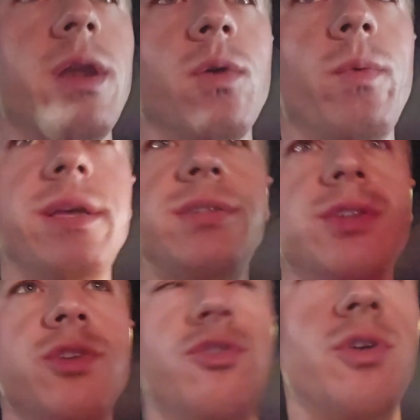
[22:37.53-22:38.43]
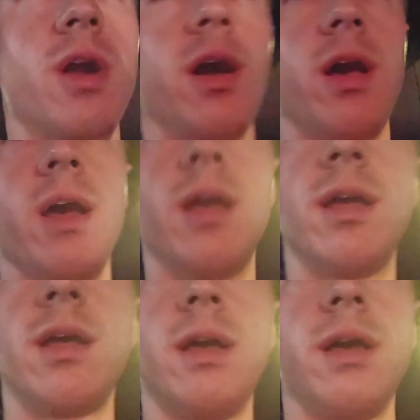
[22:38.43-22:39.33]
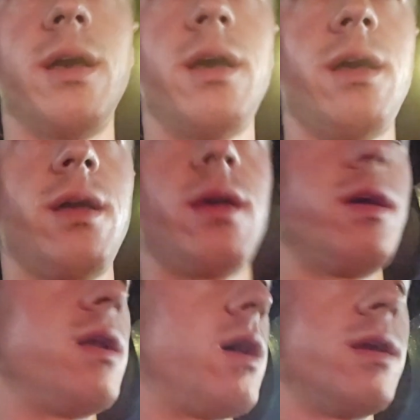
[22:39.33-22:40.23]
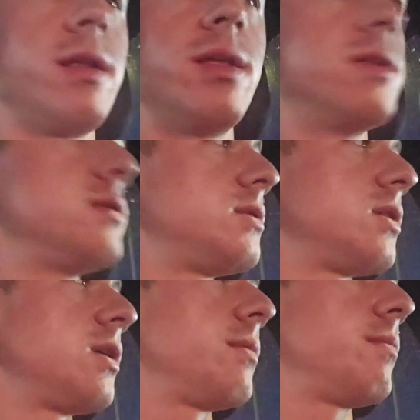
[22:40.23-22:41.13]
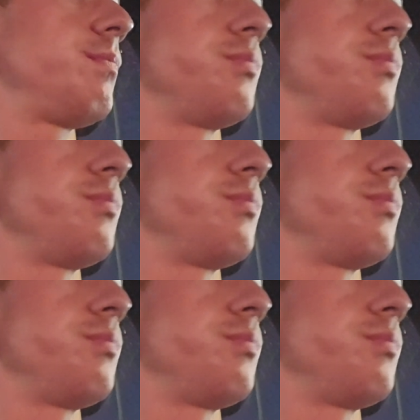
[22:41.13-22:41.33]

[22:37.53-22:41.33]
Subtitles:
better ways to draw an audience or